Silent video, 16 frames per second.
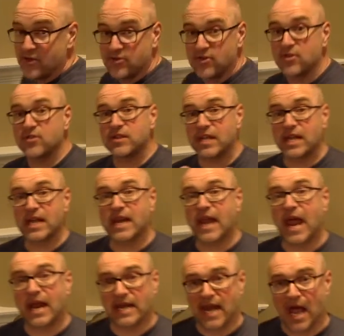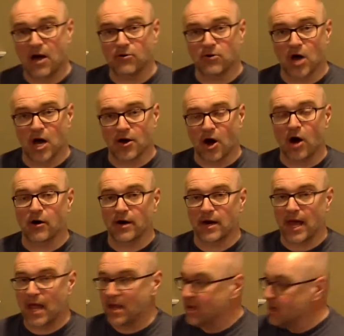this is DNA now, not RNA.